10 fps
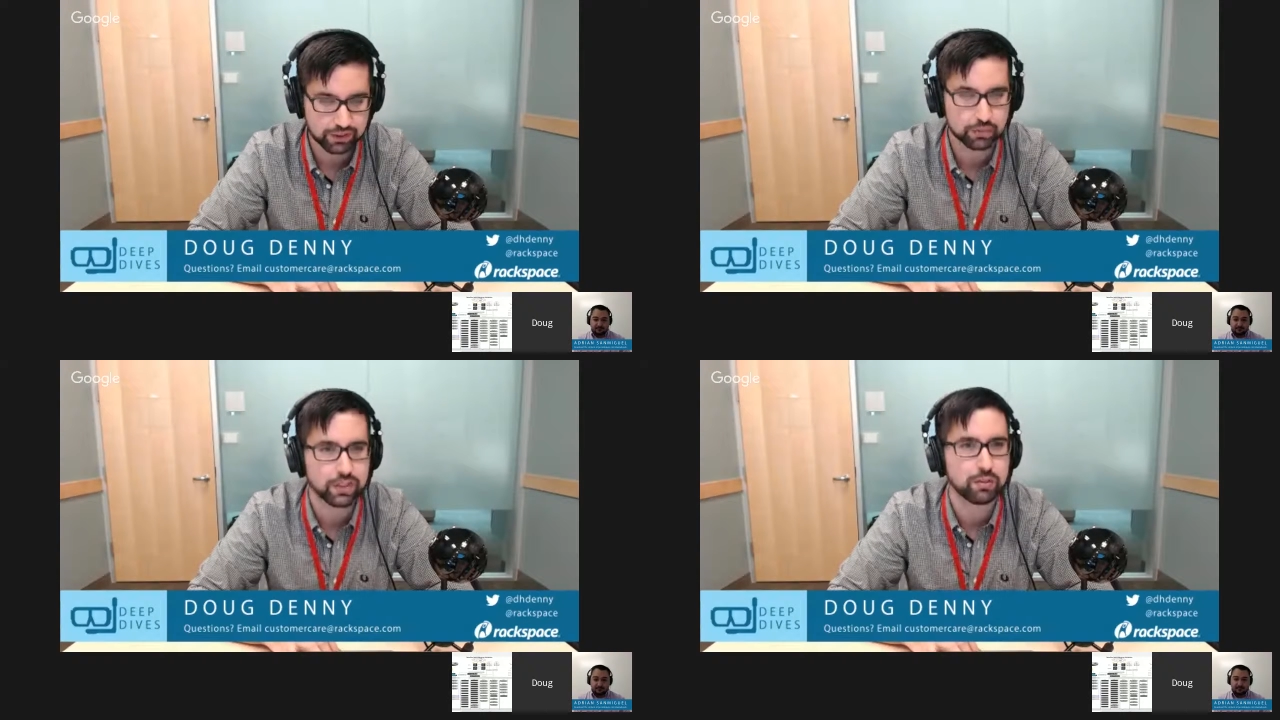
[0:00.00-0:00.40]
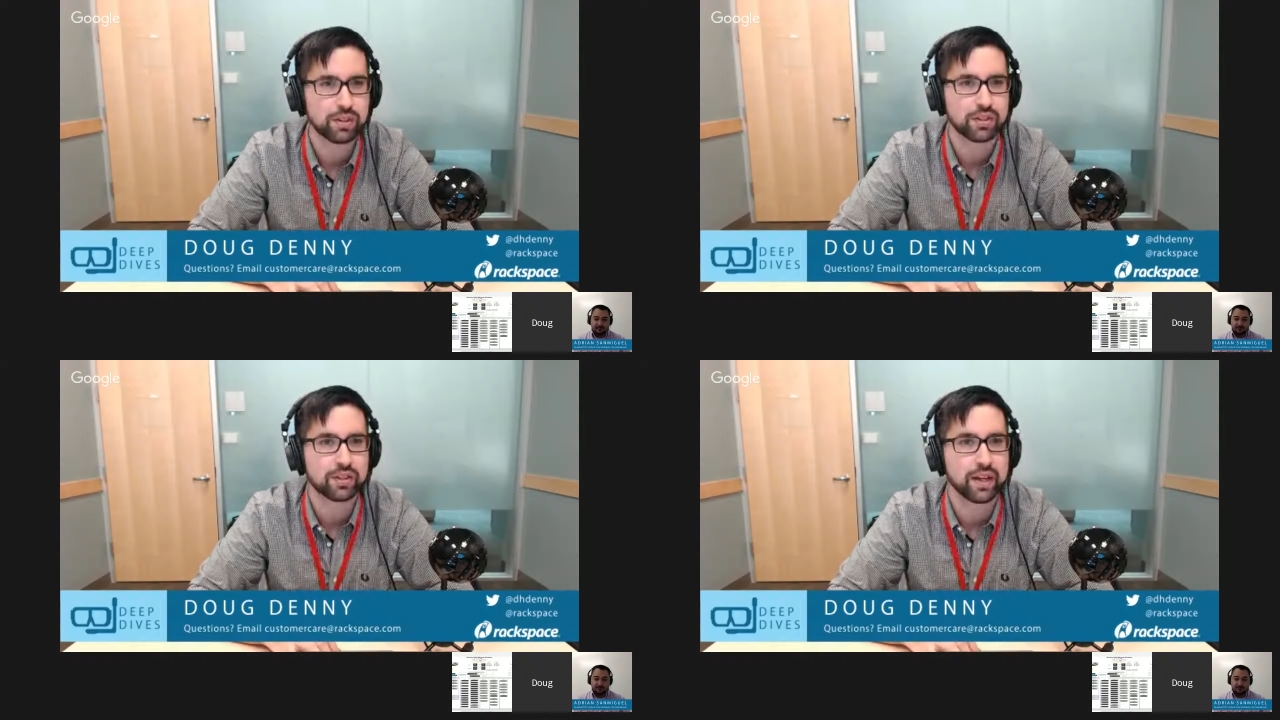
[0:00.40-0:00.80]
So you
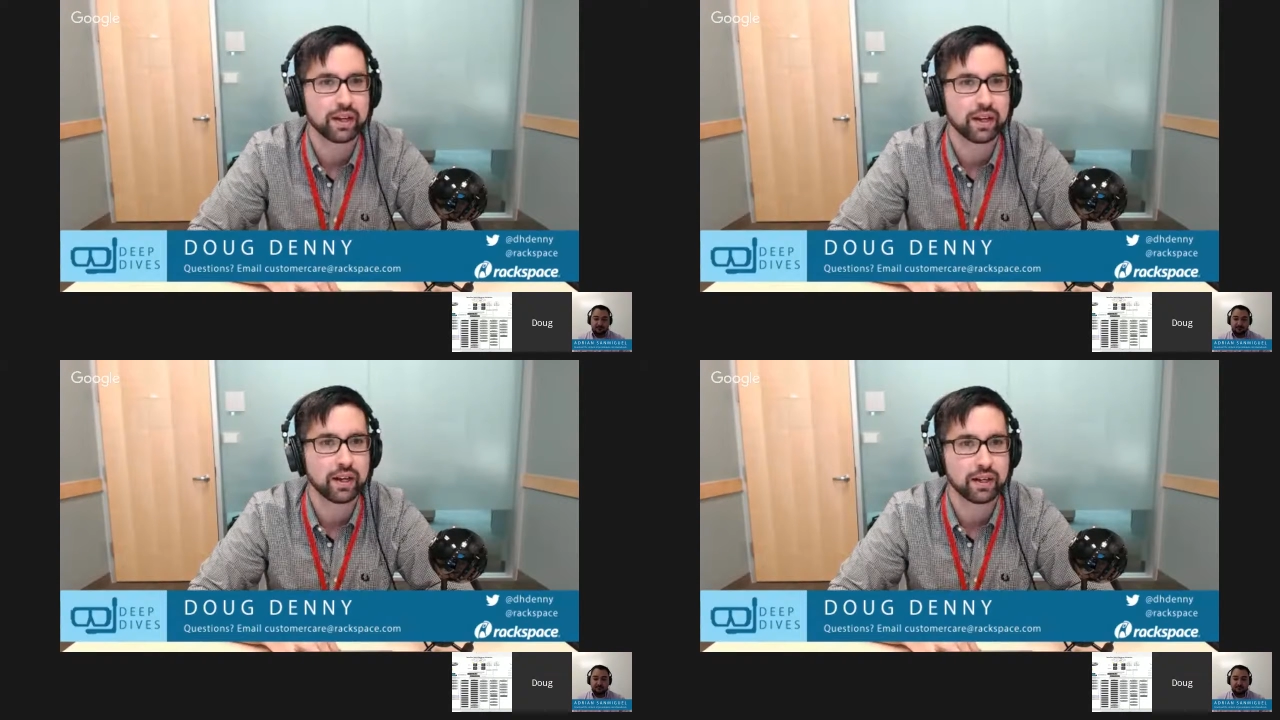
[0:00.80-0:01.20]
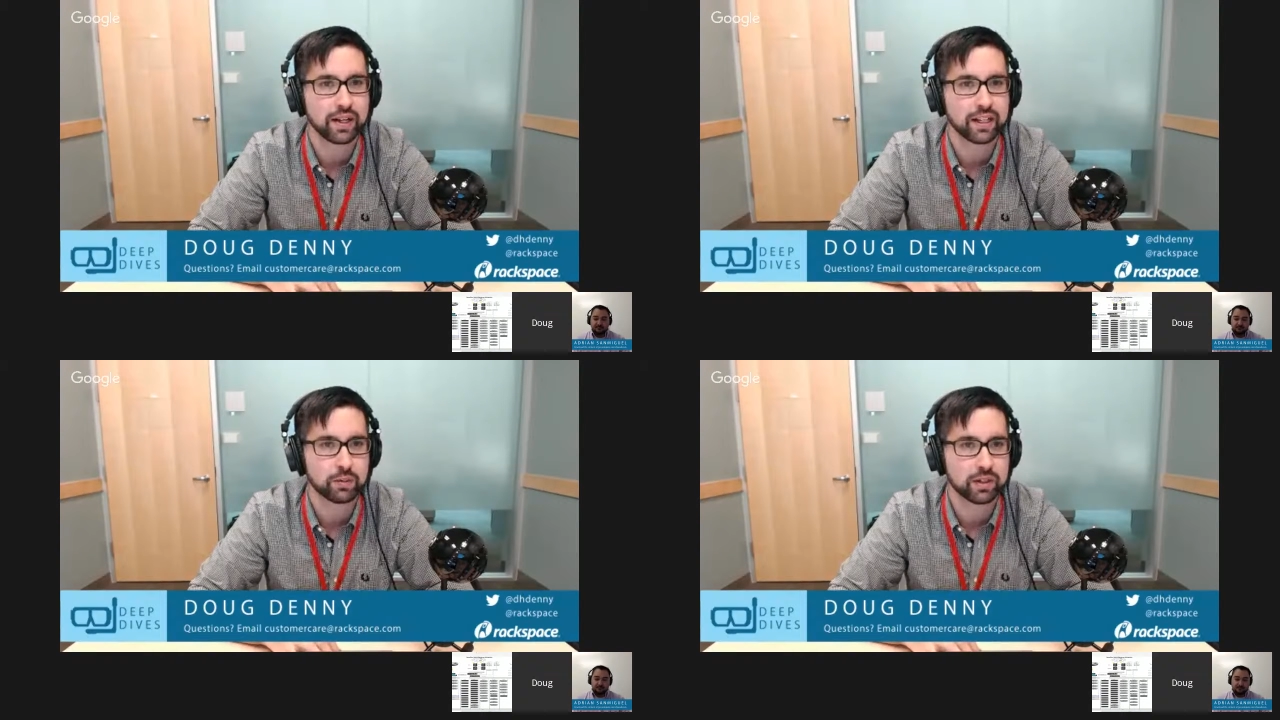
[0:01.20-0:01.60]
mentioned that
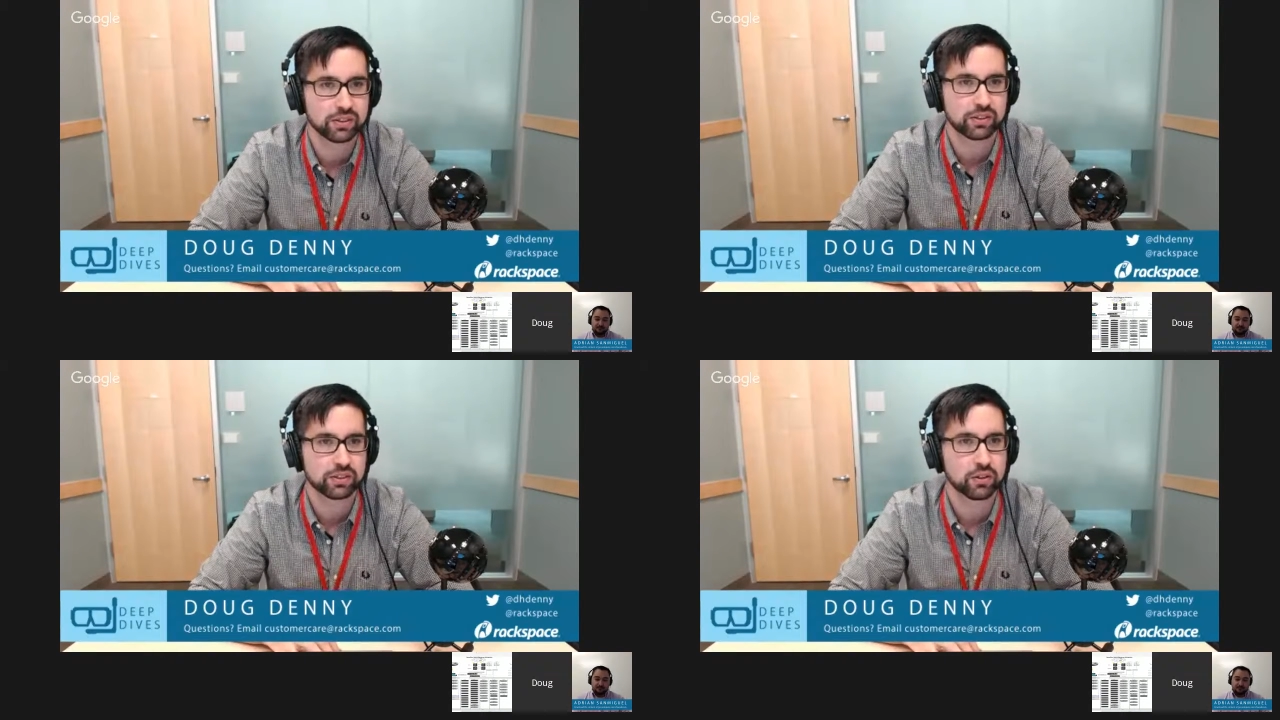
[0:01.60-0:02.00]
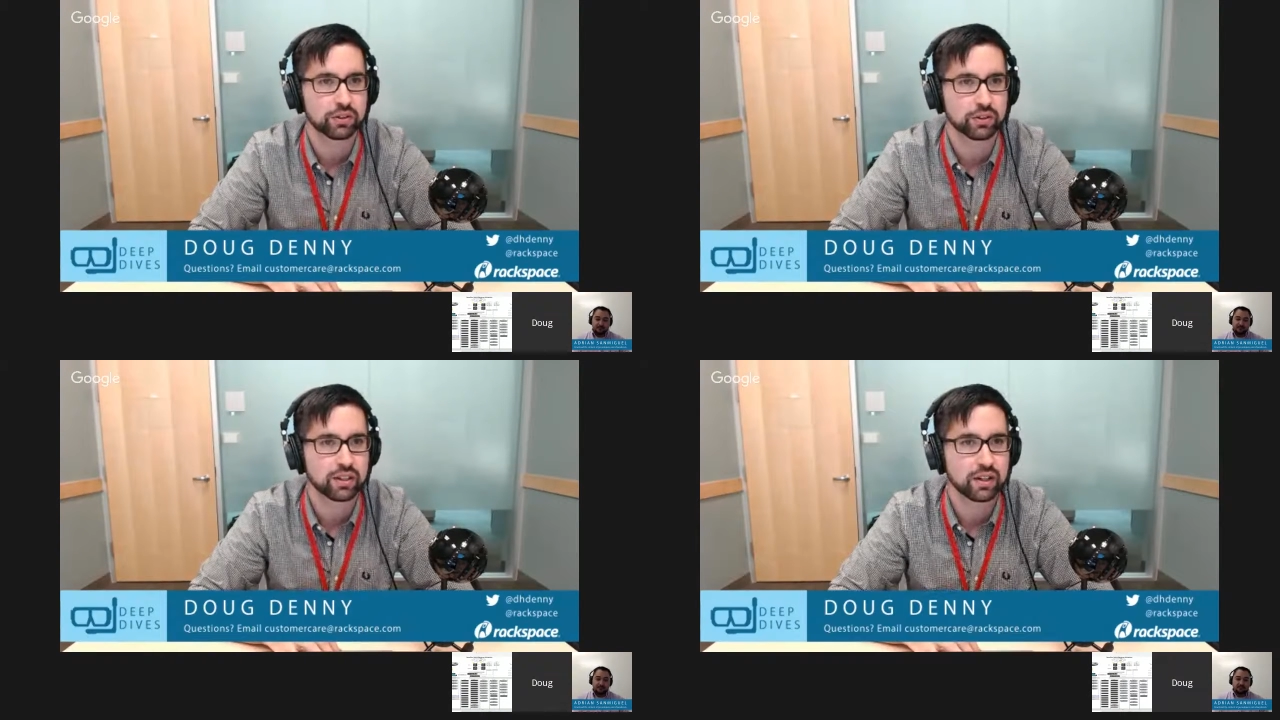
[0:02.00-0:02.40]
AWS is
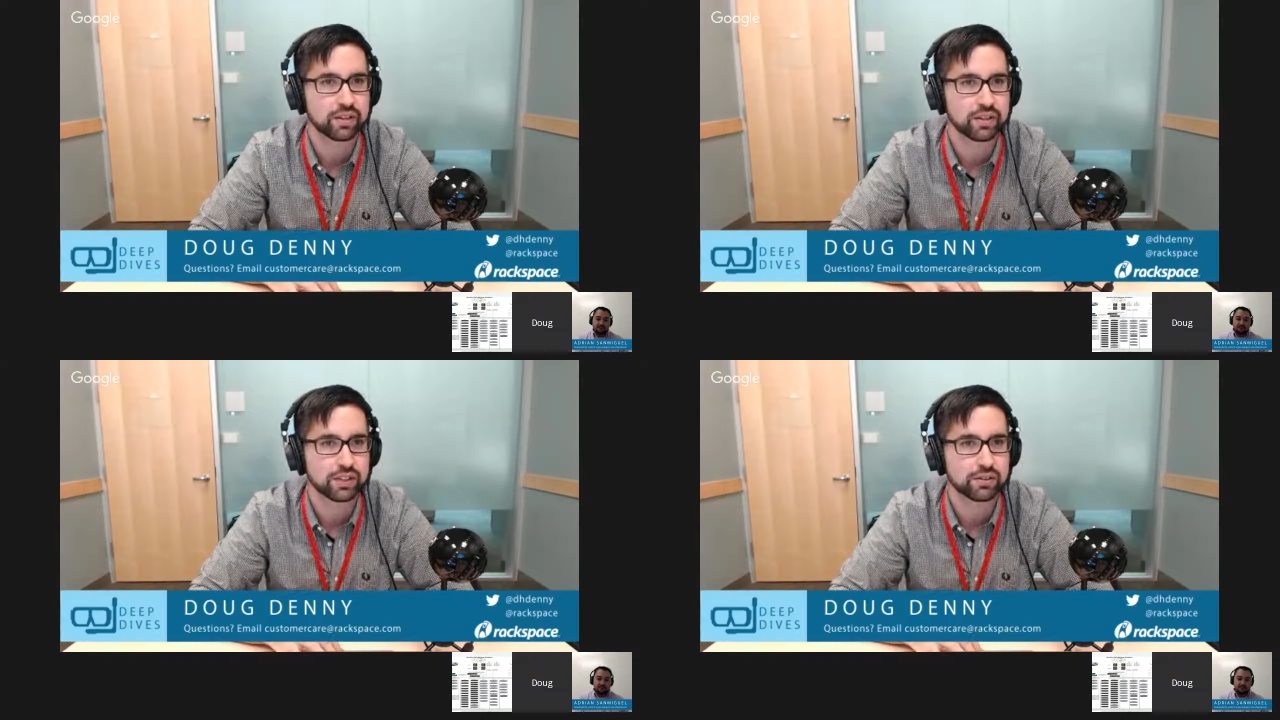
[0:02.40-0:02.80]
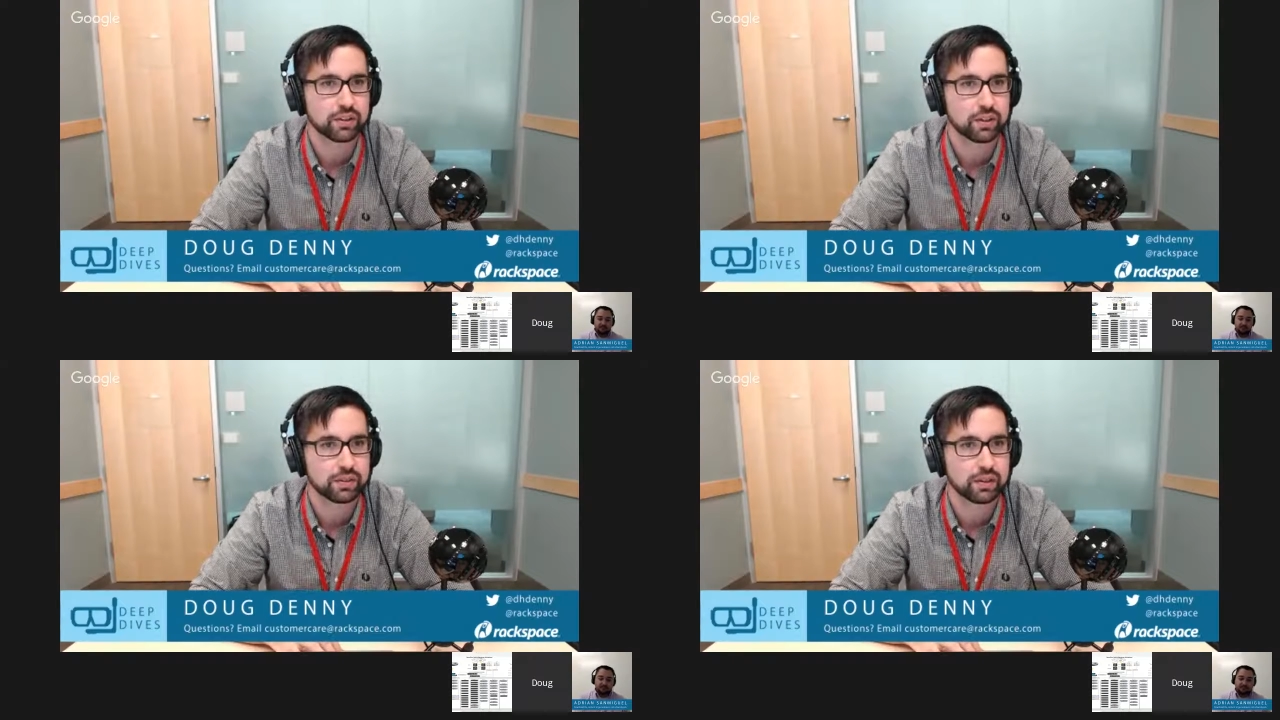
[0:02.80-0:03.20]
largely dev and test
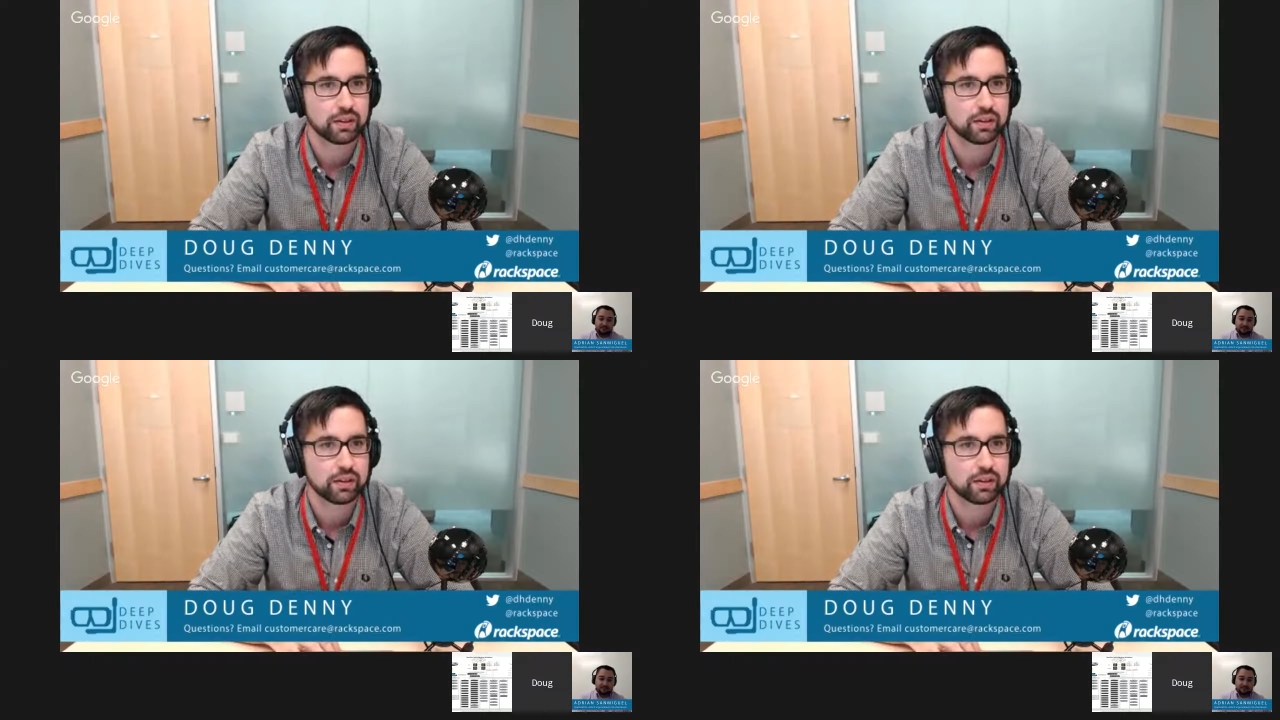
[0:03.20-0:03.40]
for them today.